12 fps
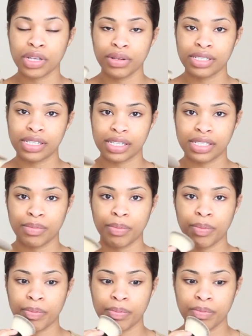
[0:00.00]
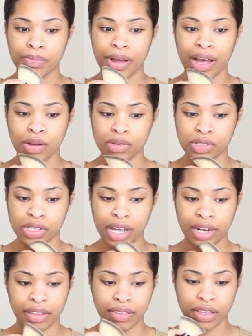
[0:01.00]
was only £16
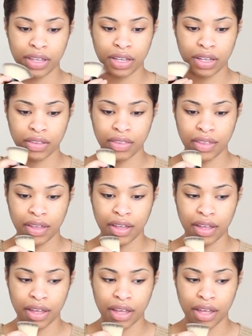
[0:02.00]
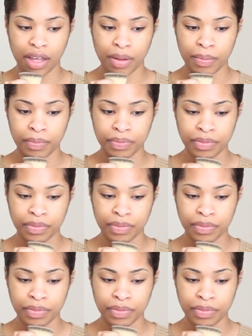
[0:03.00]
and I think the